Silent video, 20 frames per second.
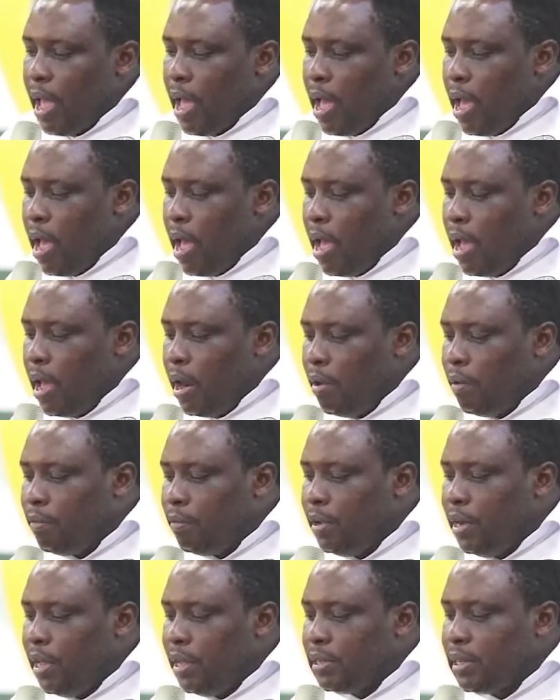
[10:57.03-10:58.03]
any
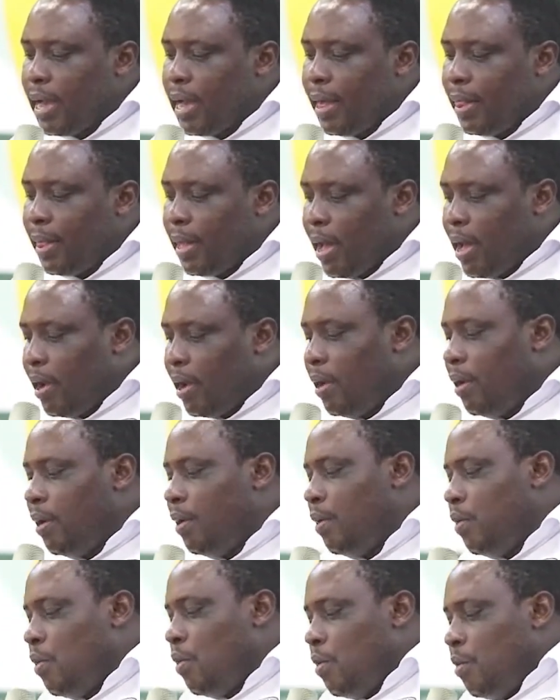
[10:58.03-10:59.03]
of these other
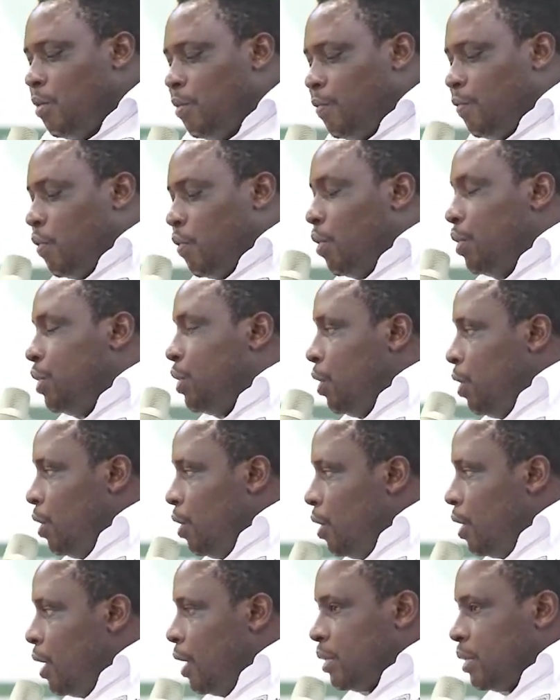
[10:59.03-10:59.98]
14